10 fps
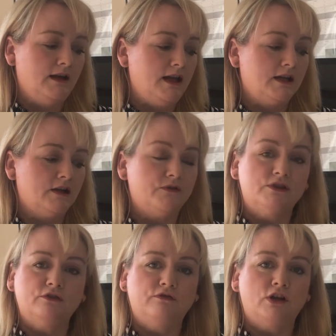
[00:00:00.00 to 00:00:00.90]
It
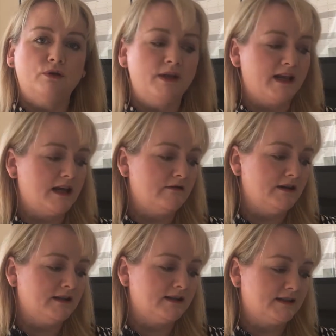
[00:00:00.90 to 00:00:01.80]
covers the following
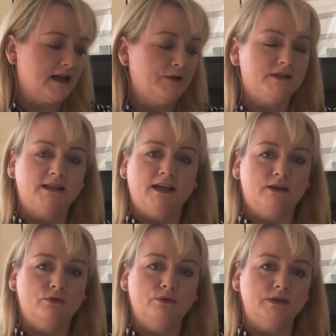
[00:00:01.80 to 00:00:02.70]
areas how to take
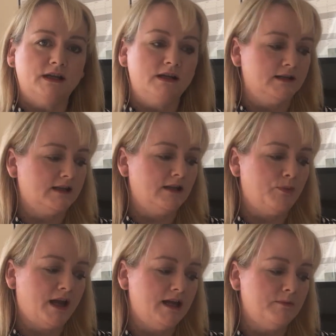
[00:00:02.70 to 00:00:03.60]
an order, take
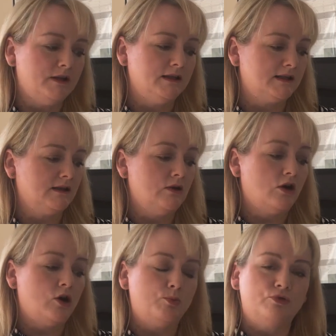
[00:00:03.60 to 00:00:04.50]
payment,
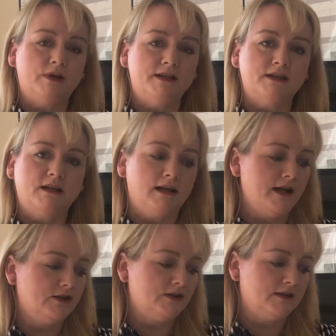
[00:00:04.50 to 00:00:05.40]
operate a
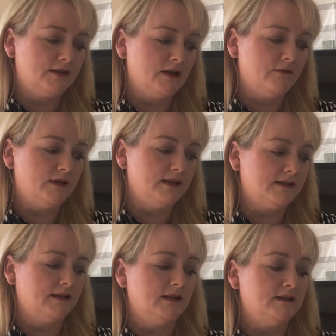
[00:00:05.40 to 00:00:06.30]
collection
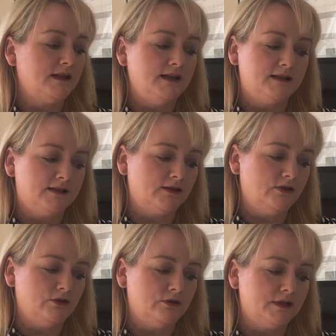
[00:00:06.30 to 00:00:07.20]
service, data
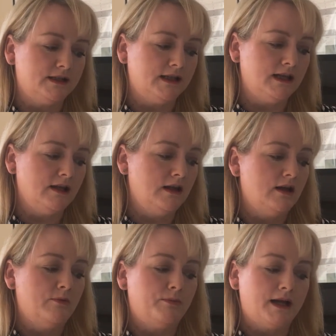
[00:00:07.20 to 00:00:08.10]
security,
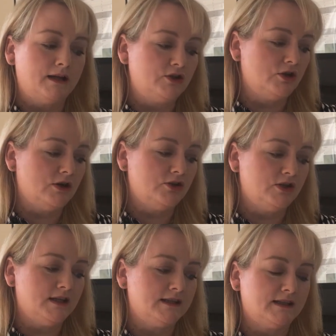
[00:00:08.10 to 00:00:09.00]
bag
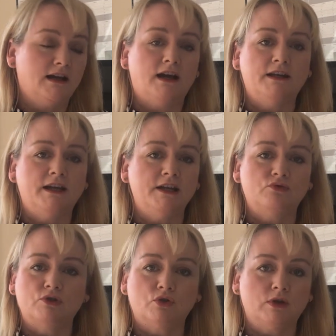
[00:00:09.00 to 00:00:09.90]
charges, and
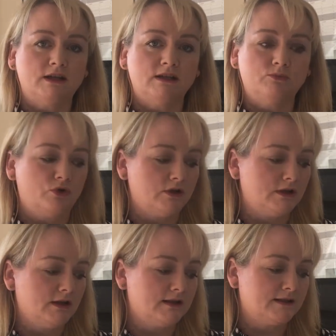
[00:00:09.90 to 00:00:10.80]
age restricted
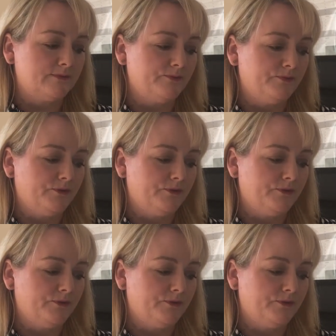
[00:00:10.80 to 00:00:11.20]
products.